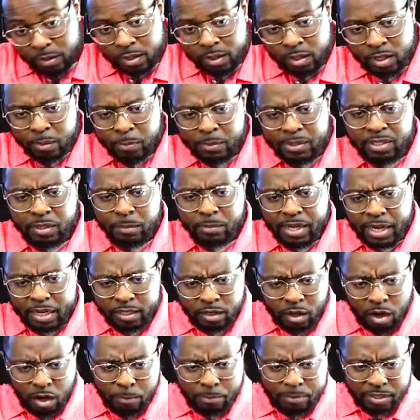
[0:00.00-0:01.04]
Give me some of that
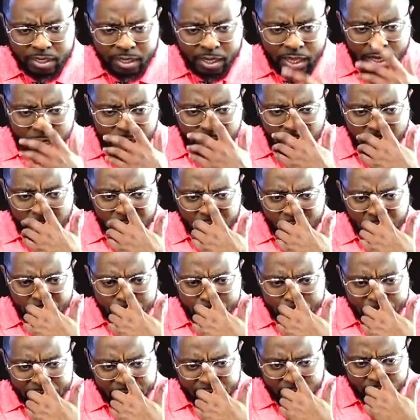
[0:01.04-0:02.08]
darn banana. I
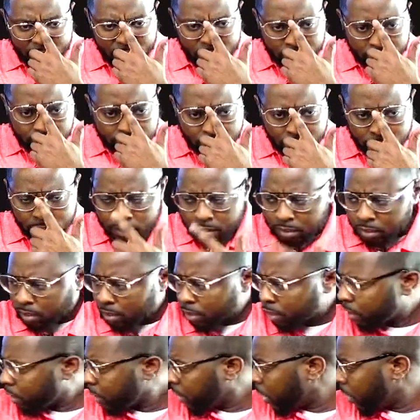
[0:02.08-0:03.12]
like bananas. You
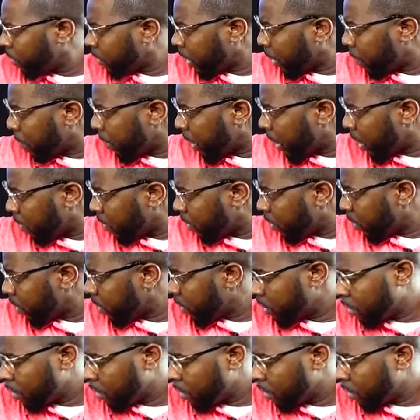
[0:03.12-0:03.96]
know what I'm talking about?